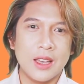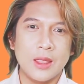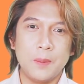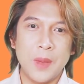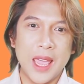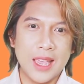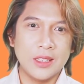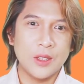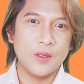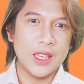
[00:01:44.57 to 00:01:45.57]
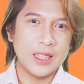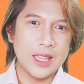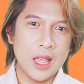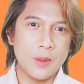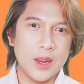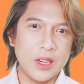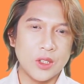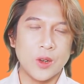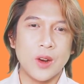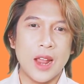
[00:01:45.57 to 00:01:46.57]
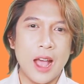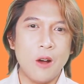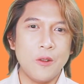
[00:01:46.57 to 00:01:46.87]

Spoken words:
the pace of the examination or how